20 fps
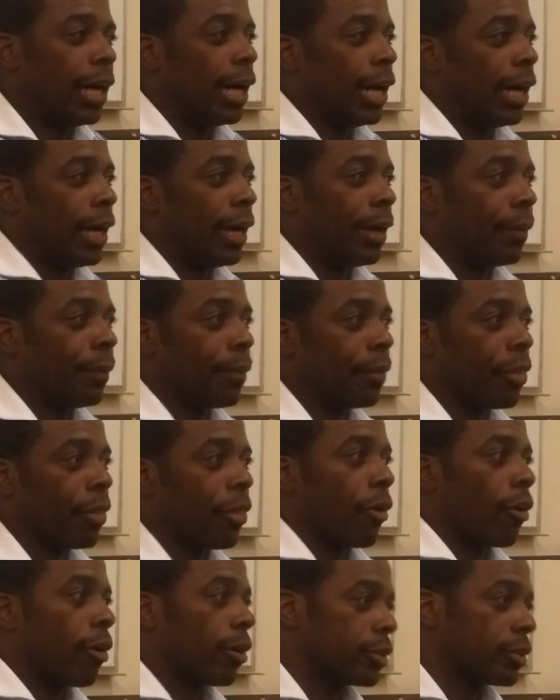Um,
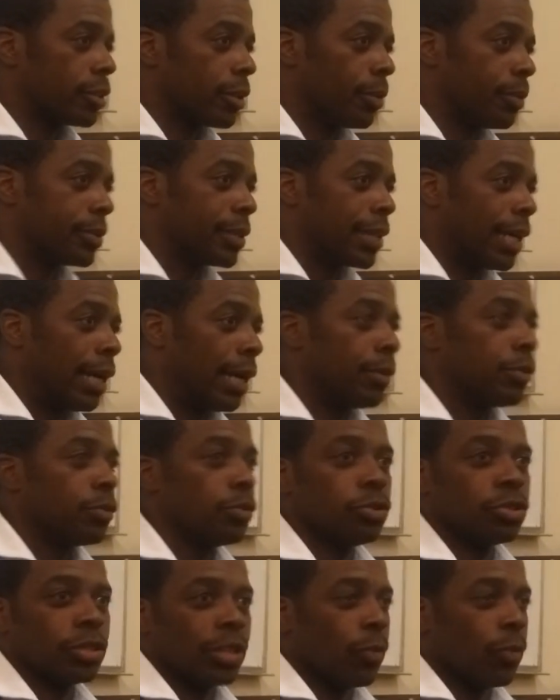there are some times,
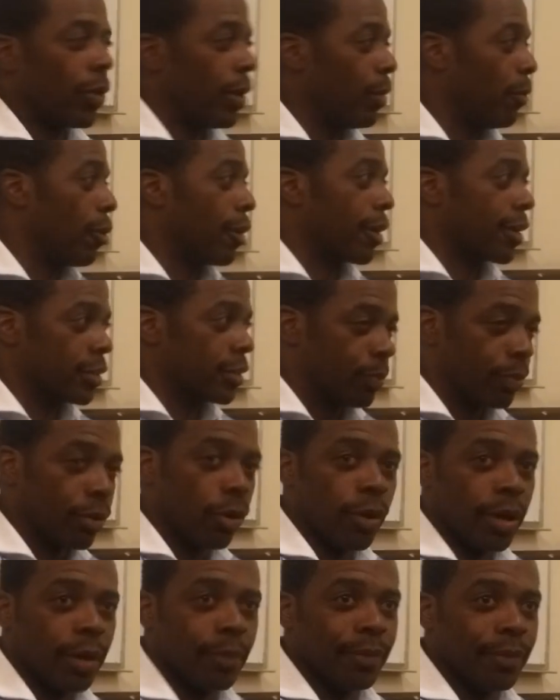usually when markets blow
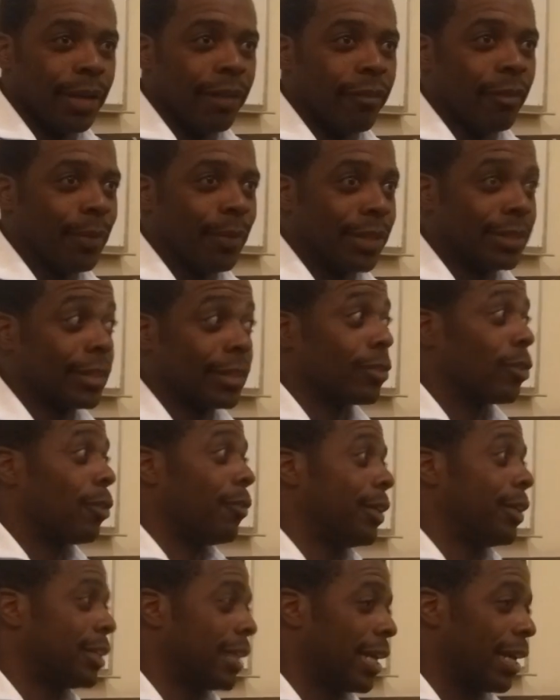up and everybody says, oh,
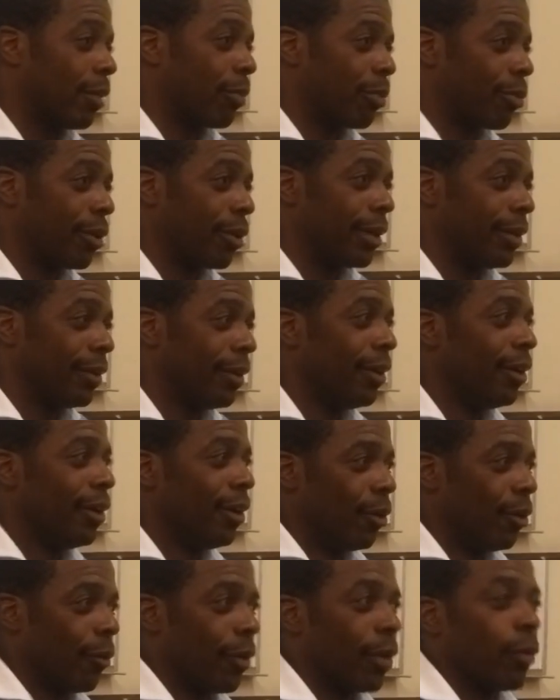Reggie had a point,
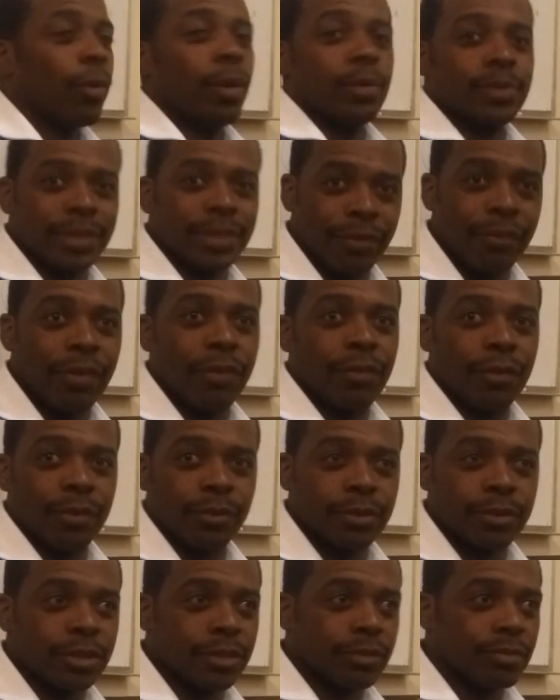where the website
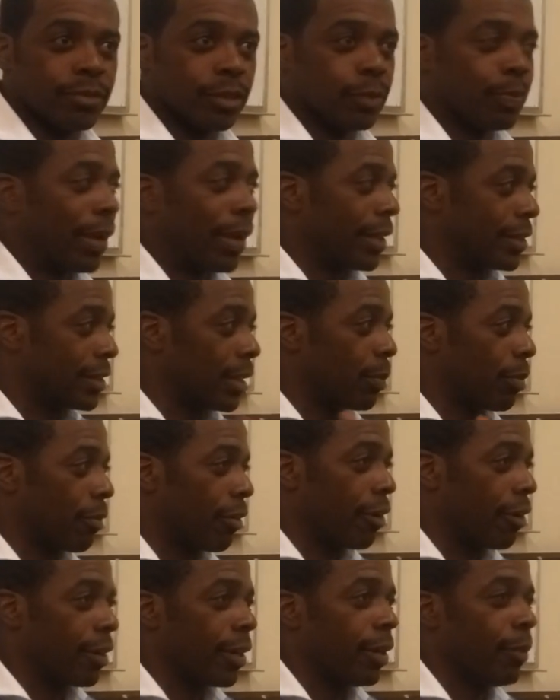revenues spike
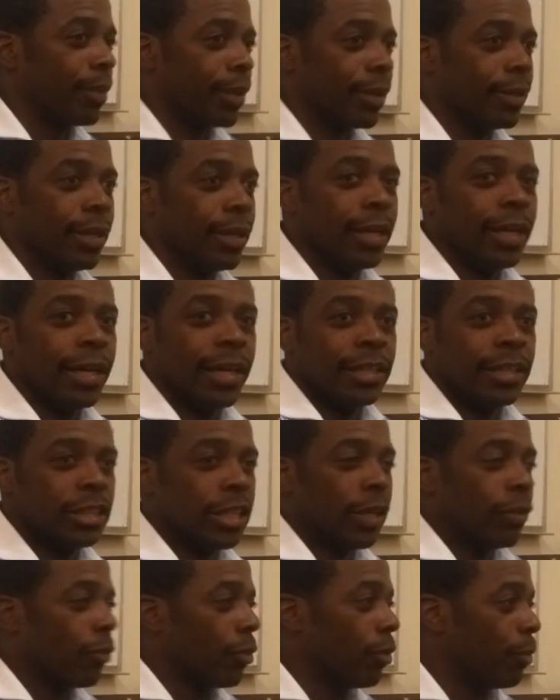temporarily, but in
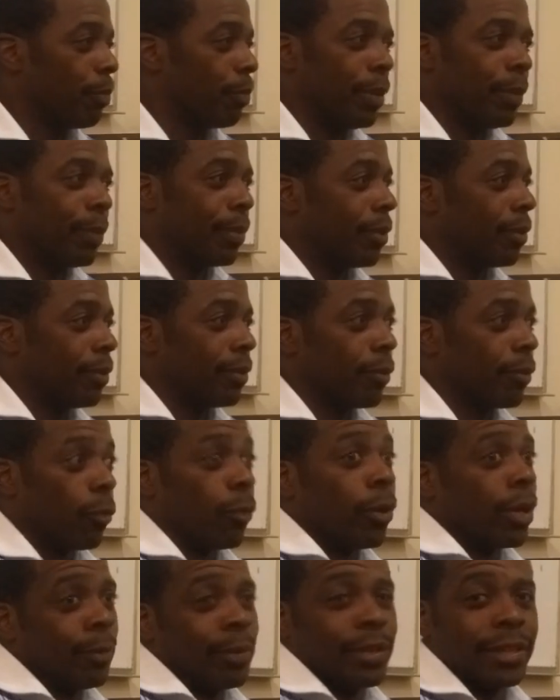general, people
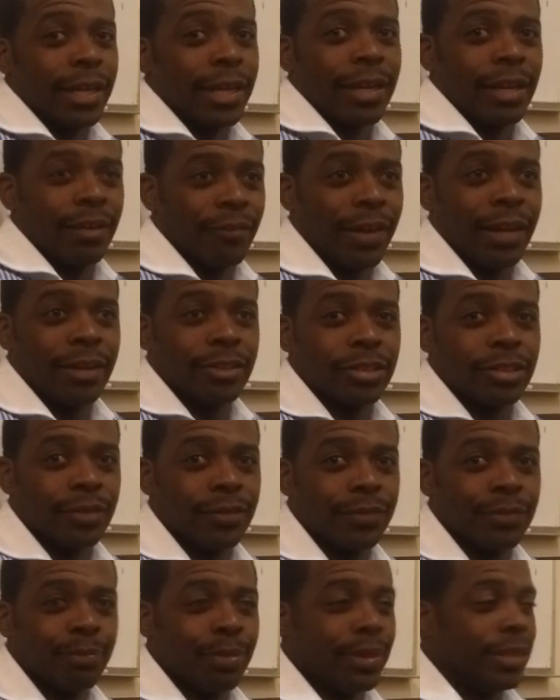want to be taken advantage of.
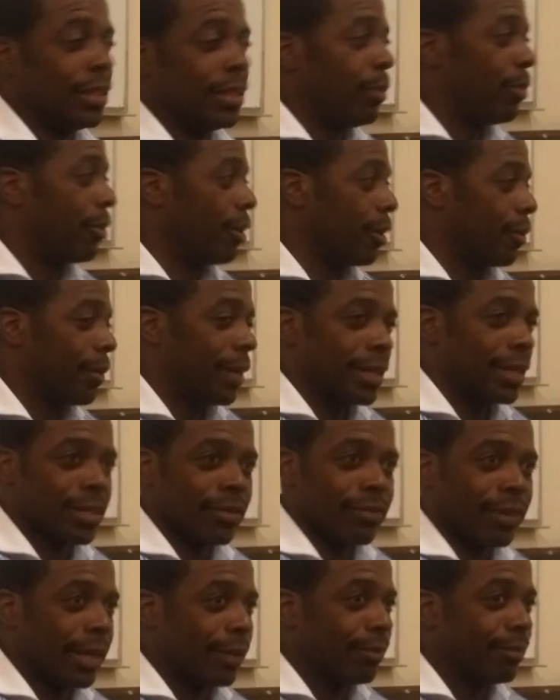P T Barnum has it
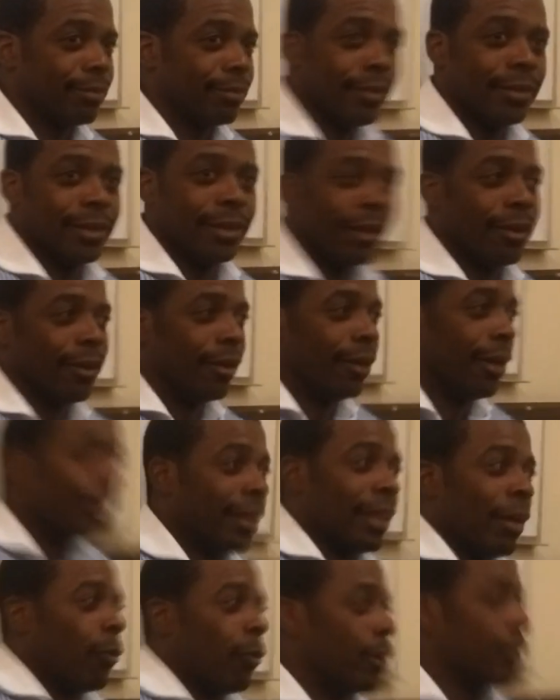right. You know?
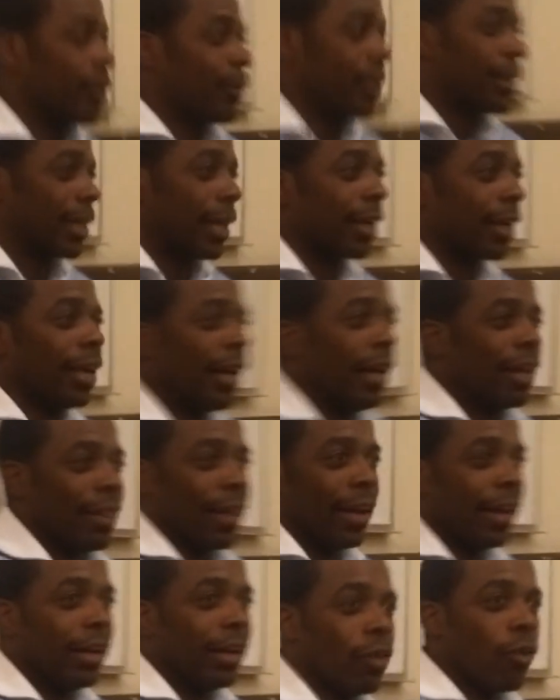They want to be taken.
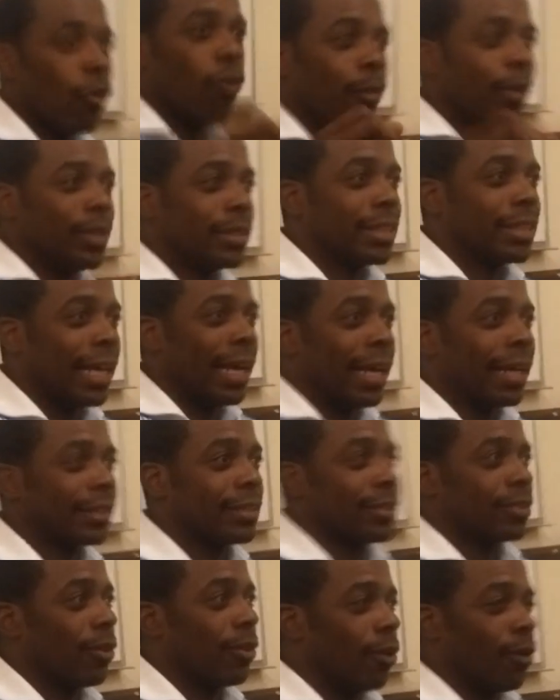They hear Goldman
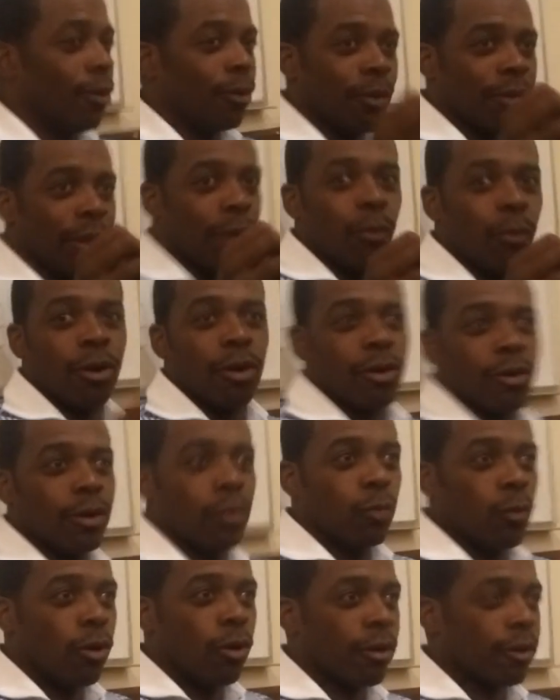Sachs, oh, they walk
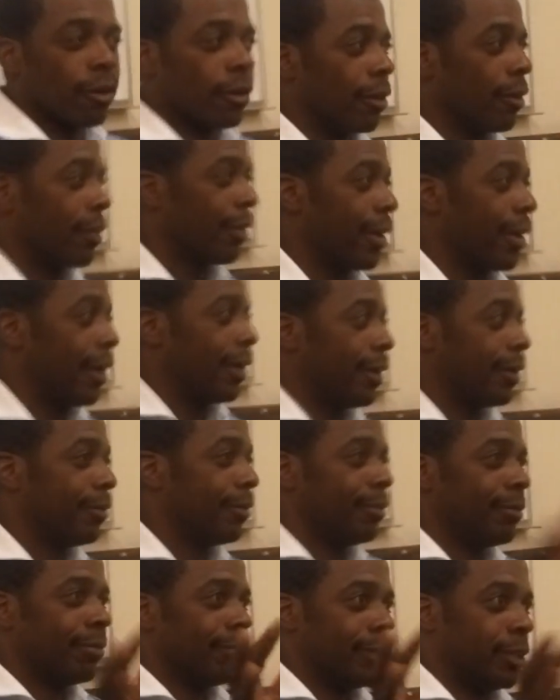on water, they're
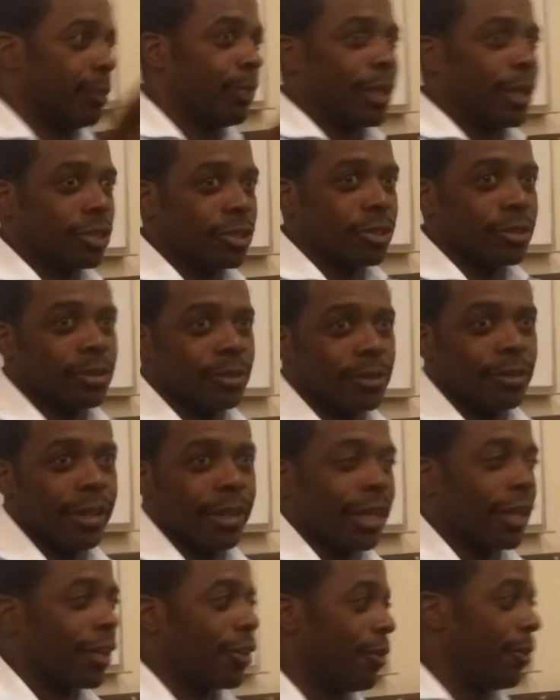special,
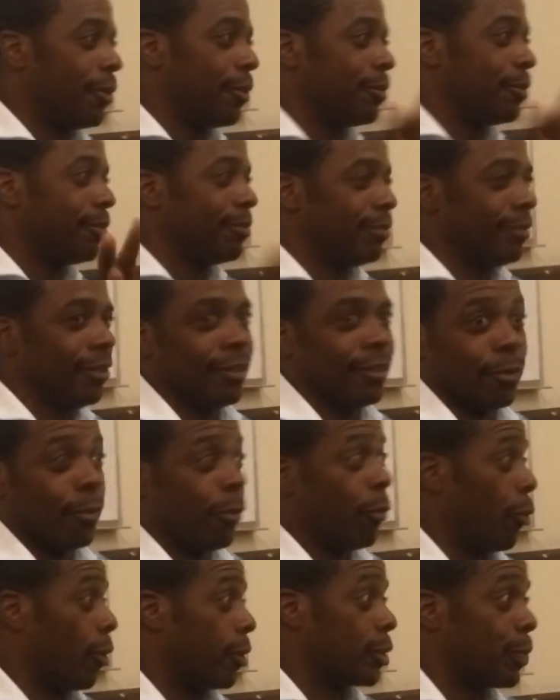they're cute,
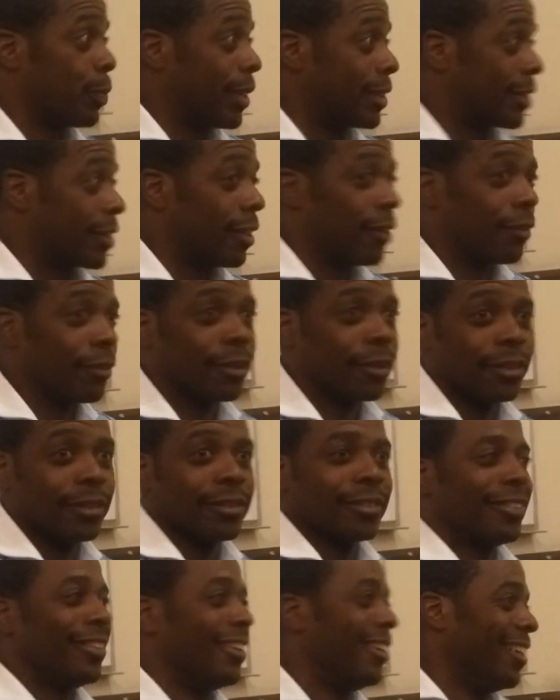world's best lover.
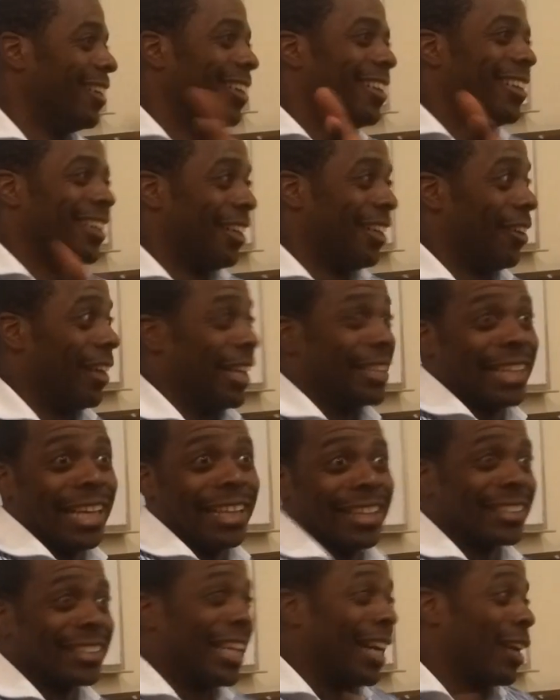You know, they take
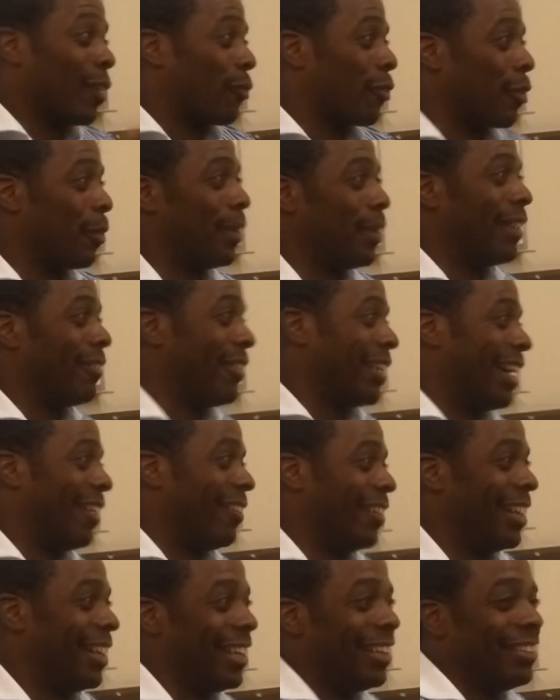the title from me every now
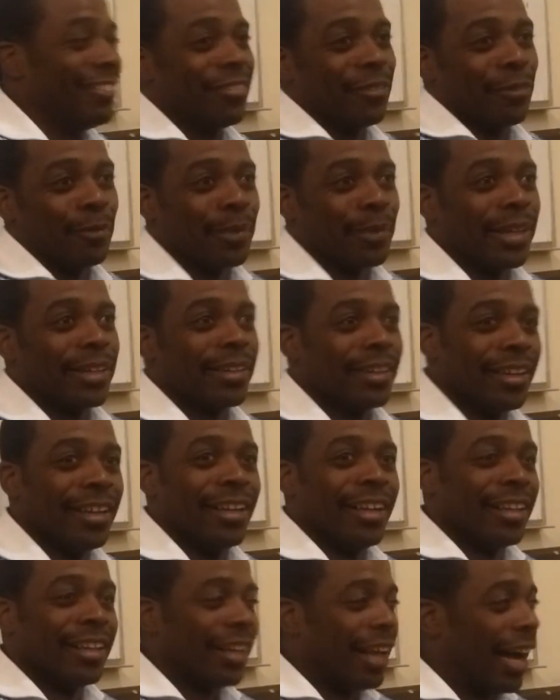and then, but
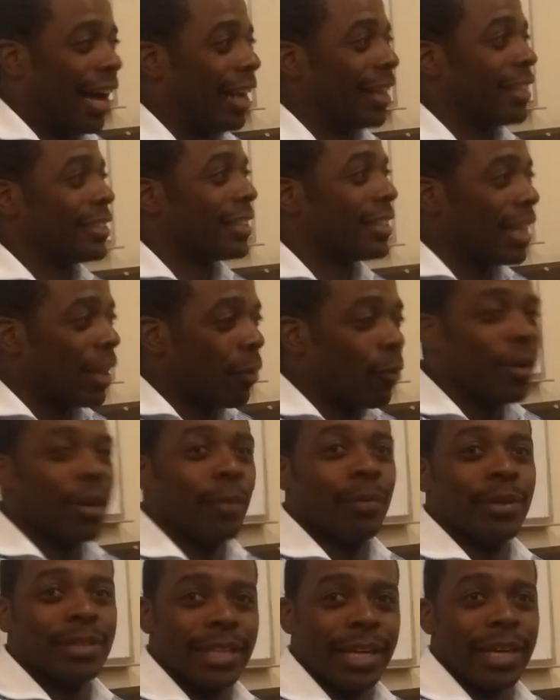honestly, they want to
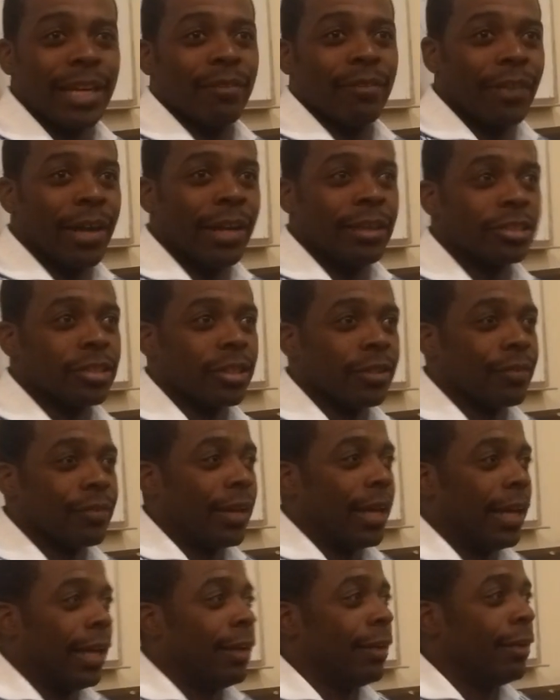be taken advantage of.
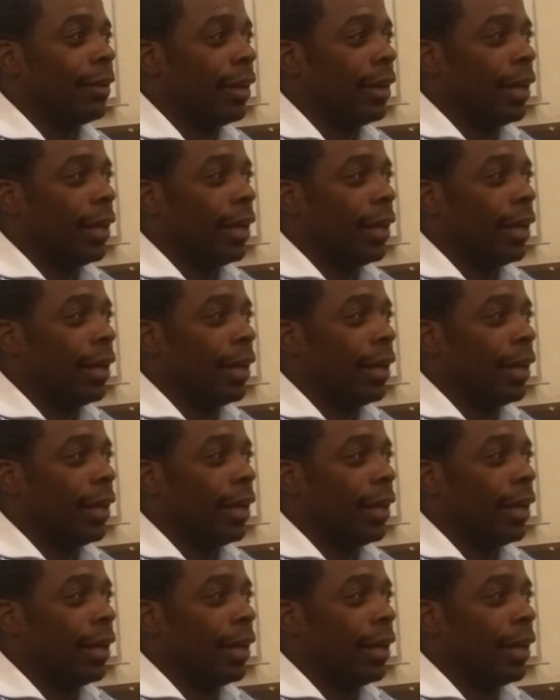And